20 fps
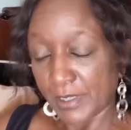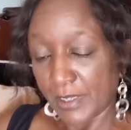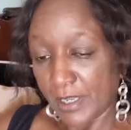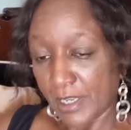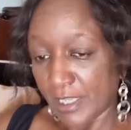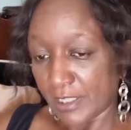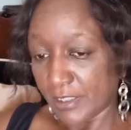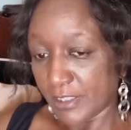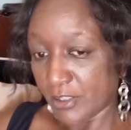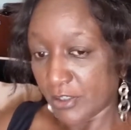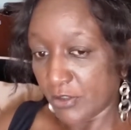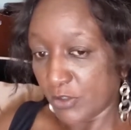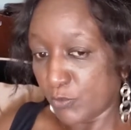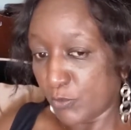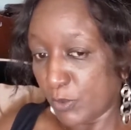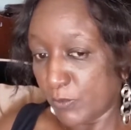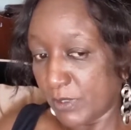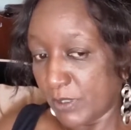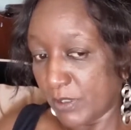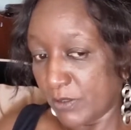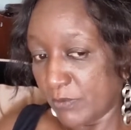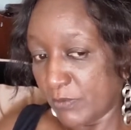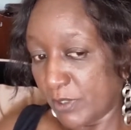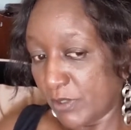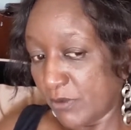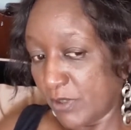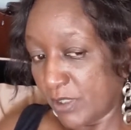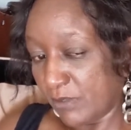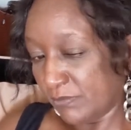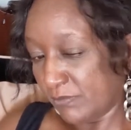And the girl would probably be
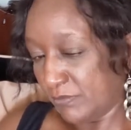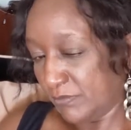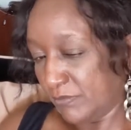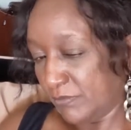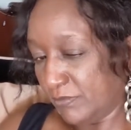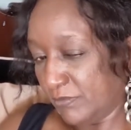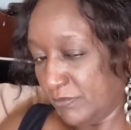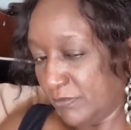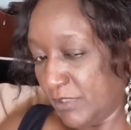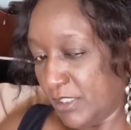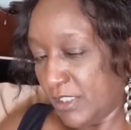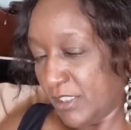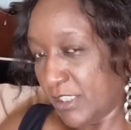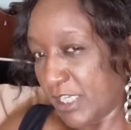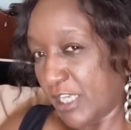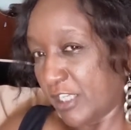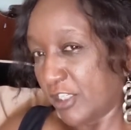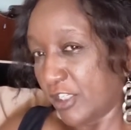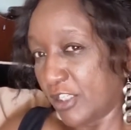going, he's kind of